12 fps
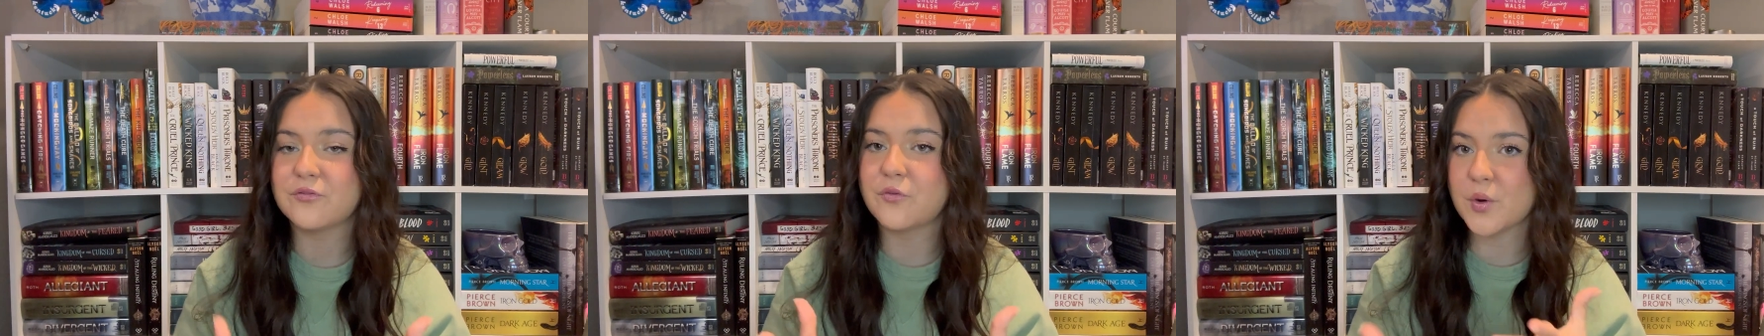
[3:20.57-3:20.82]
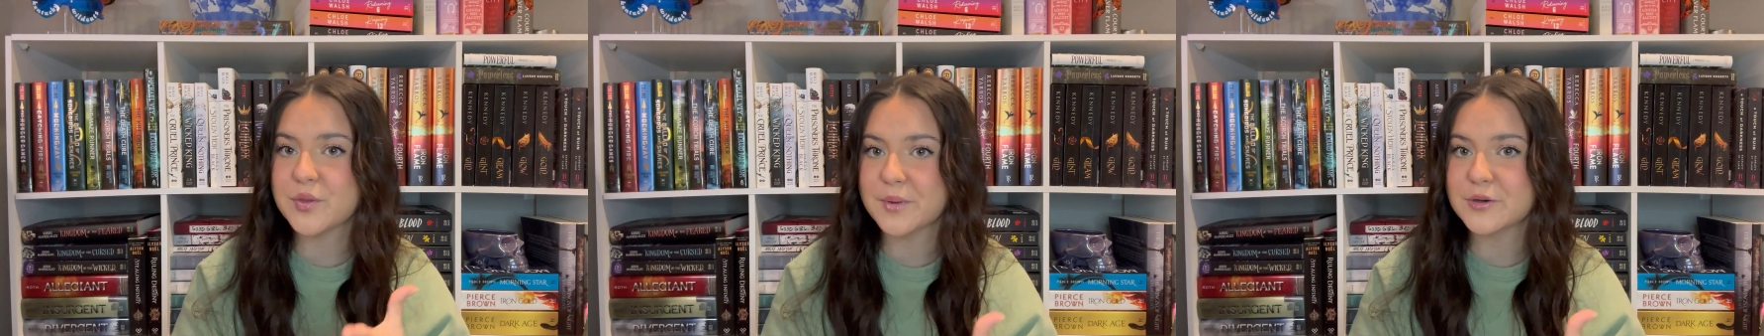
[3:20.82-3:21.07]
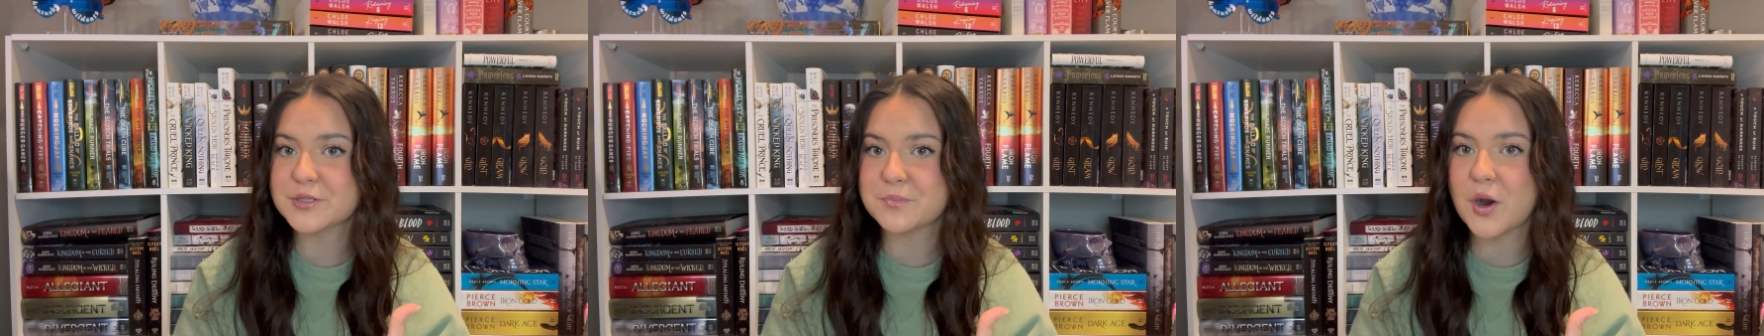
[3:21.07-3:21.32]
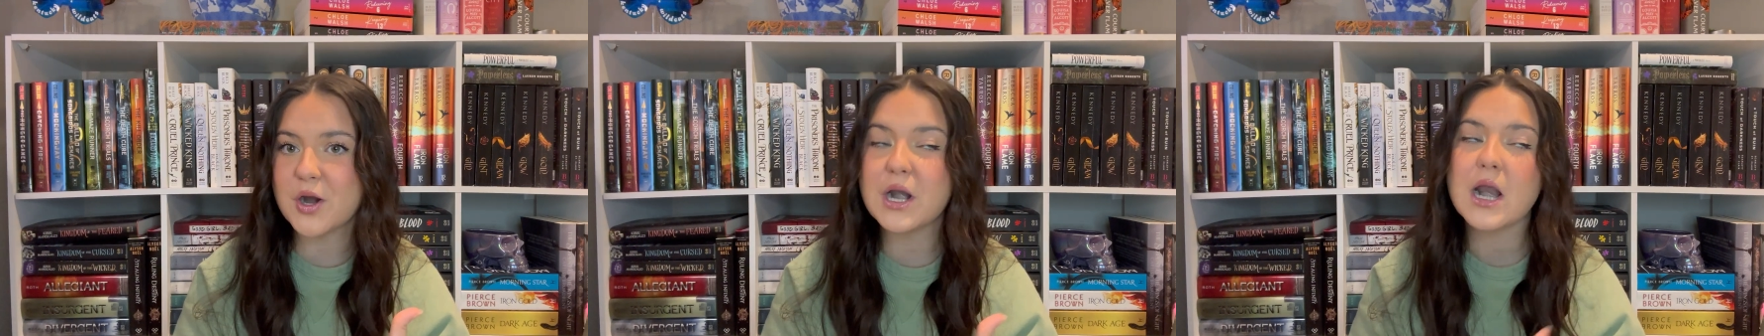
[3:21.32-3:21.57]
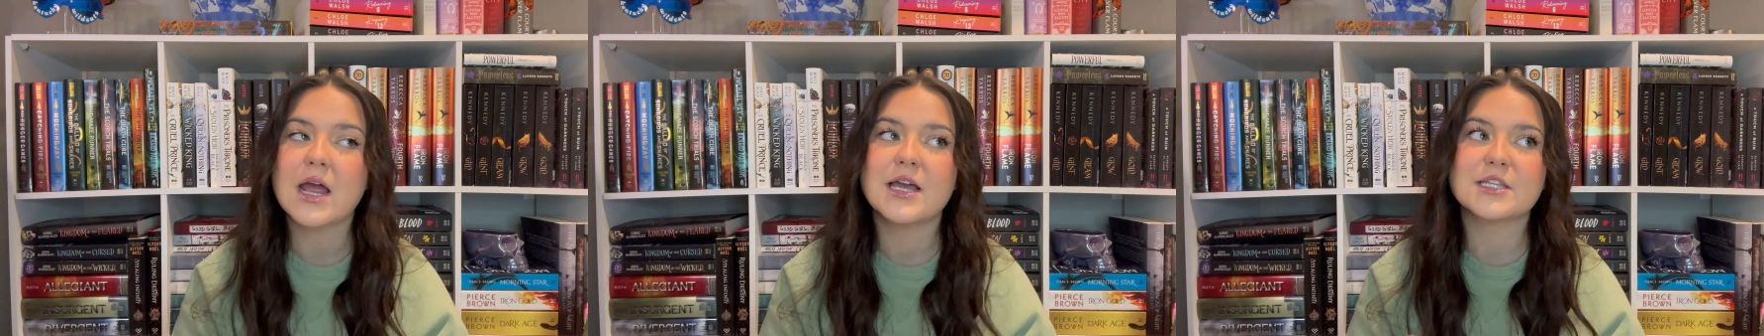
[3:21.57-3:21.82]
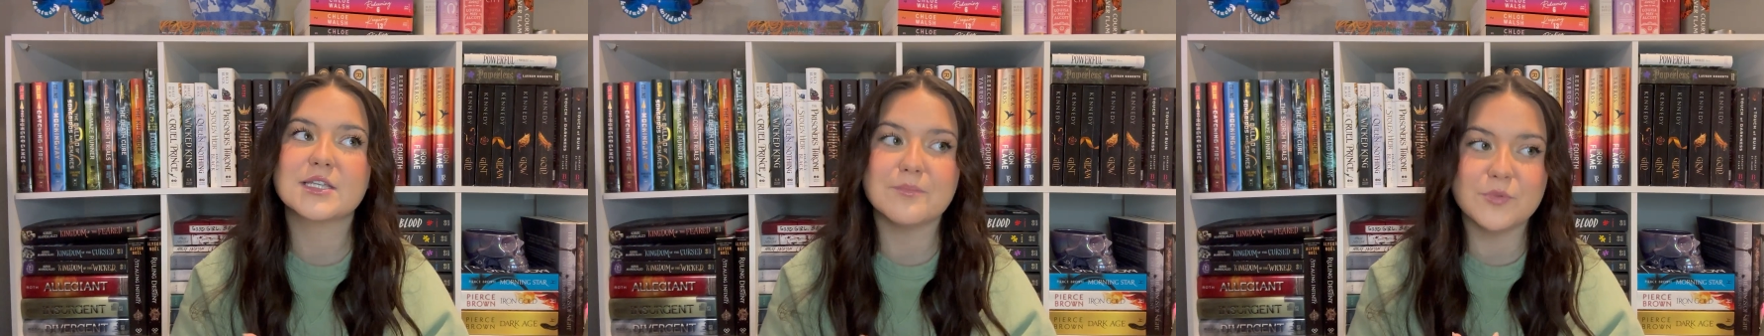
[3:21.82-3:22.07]
for the most part
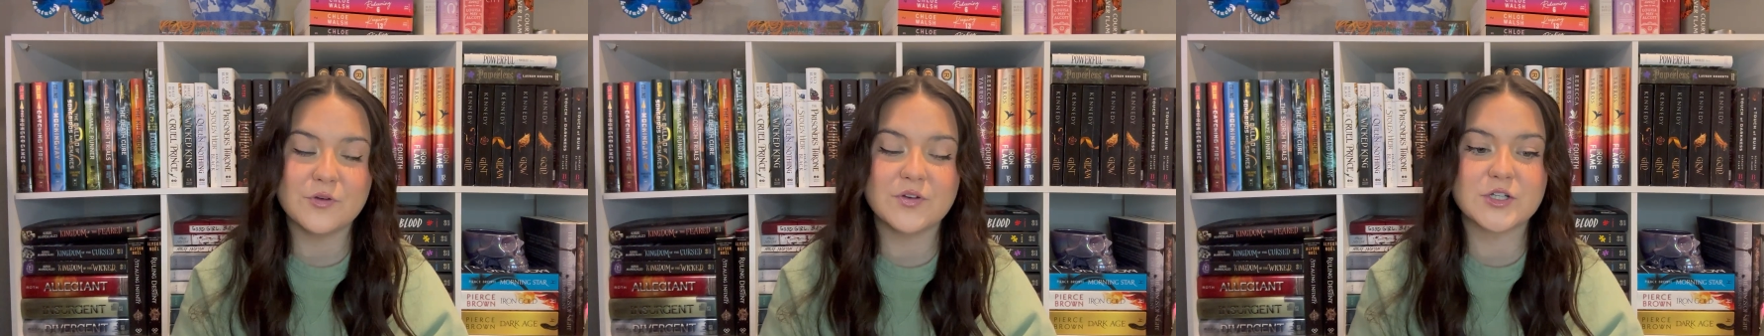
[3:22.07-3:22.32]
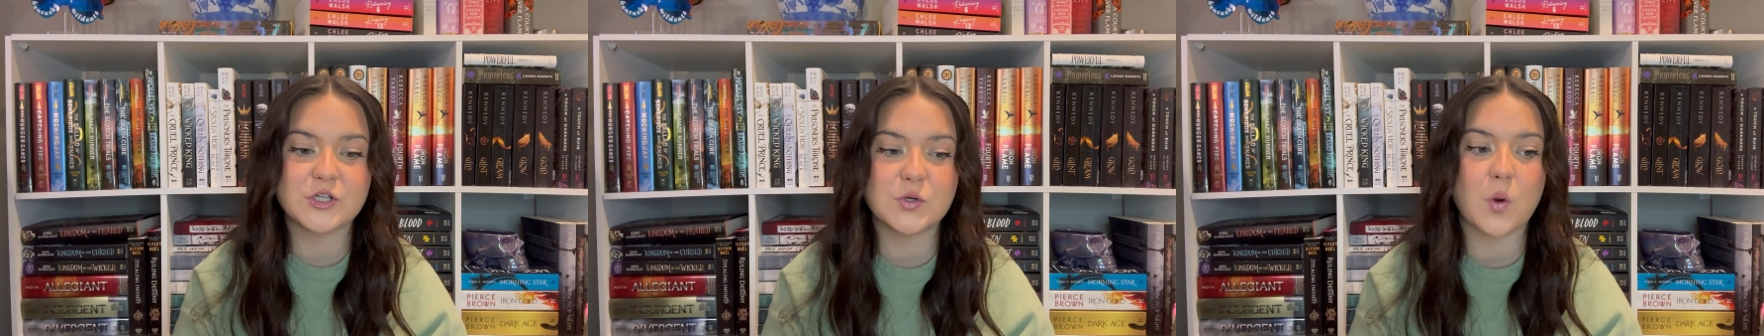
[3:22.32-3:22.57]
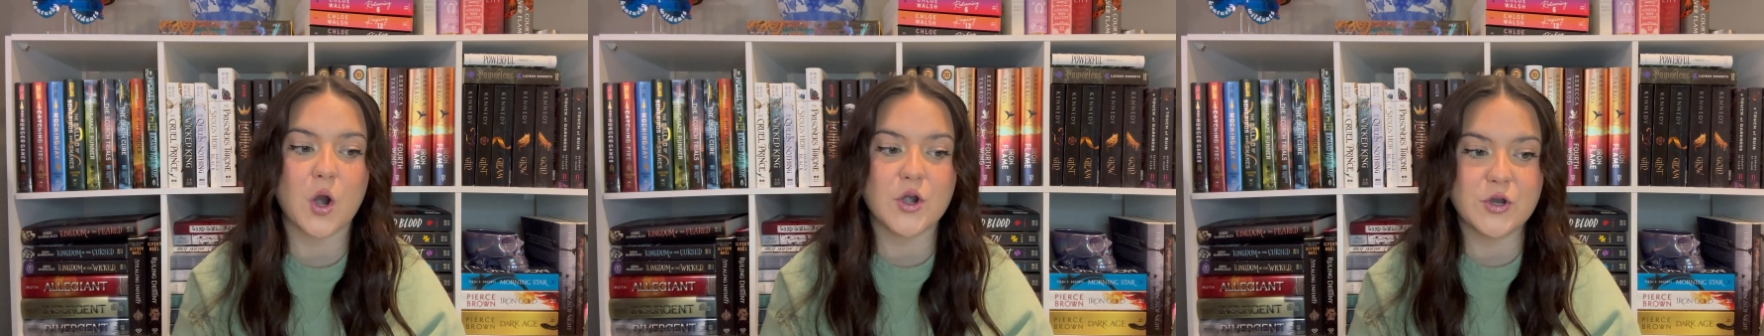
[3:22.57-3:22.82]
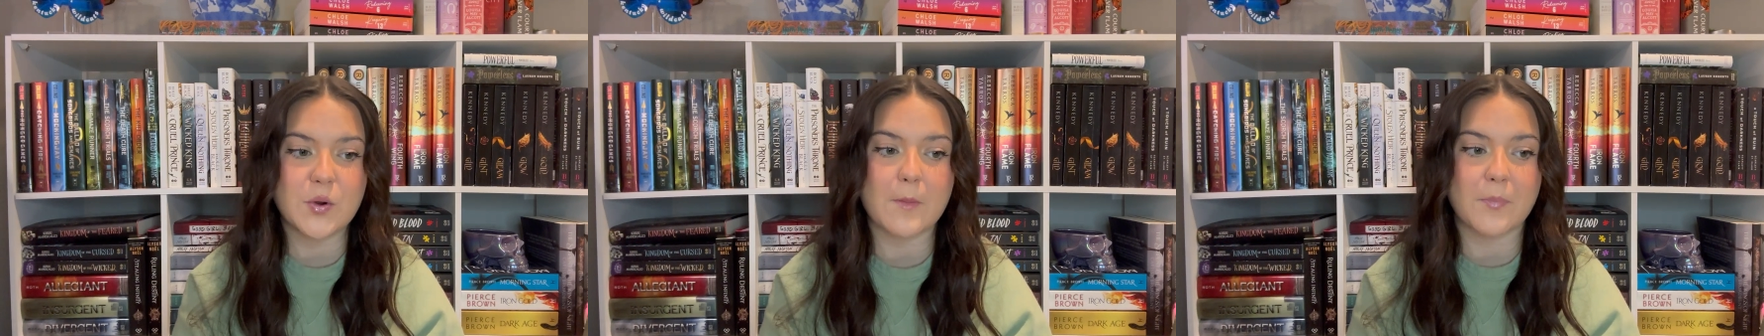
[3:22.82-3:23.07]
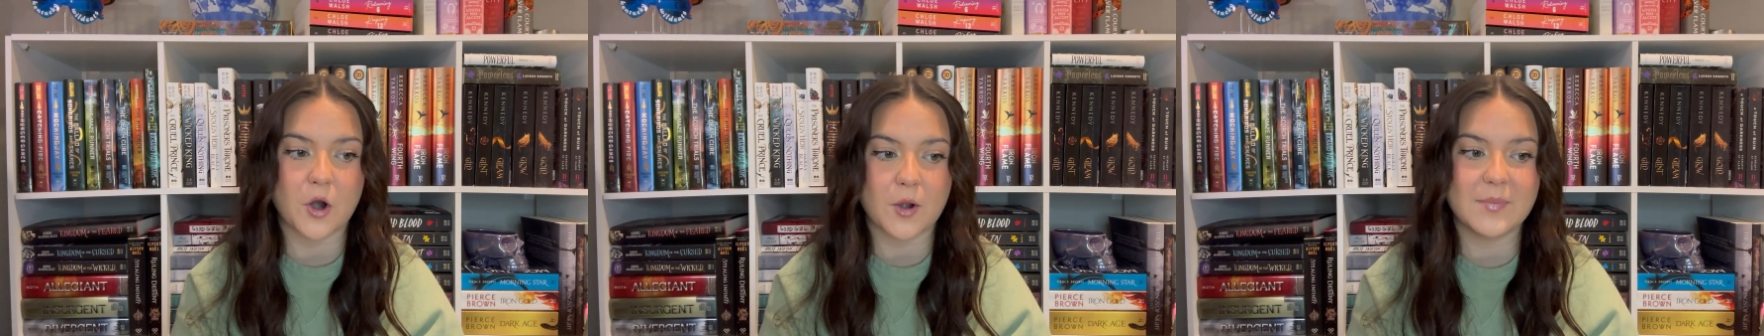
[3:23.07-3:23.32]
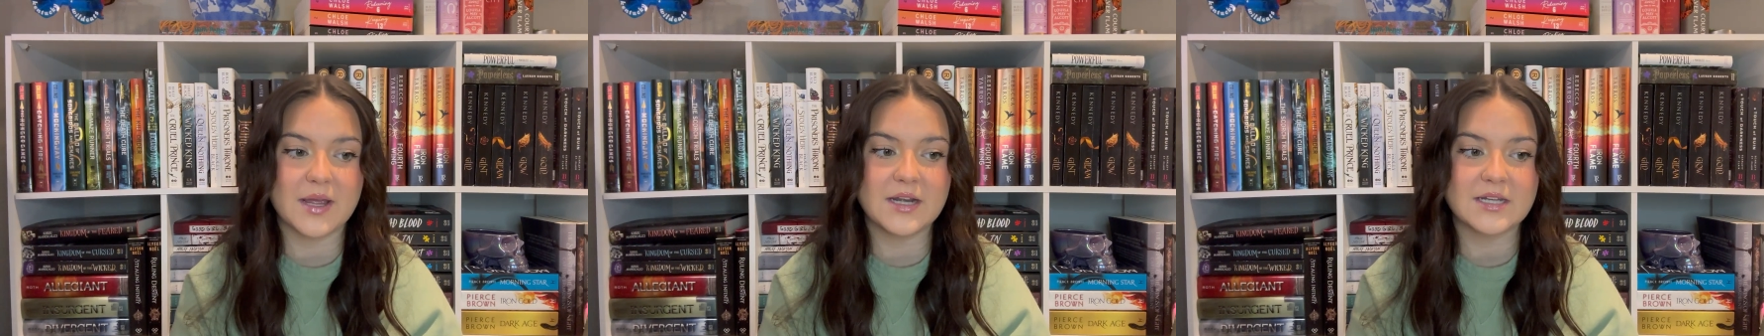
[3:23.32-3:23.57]
to move into our new
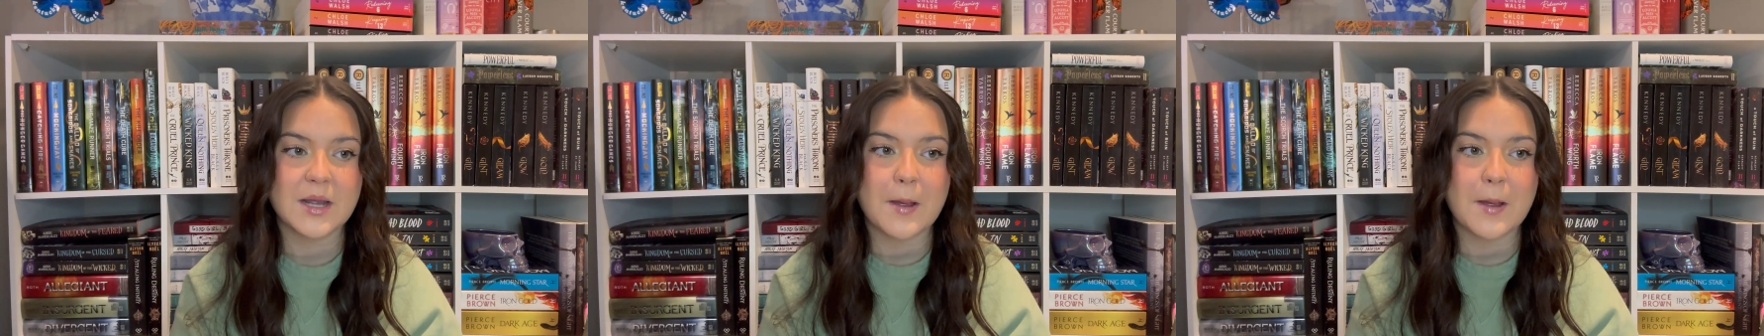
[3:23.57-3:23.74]
apartment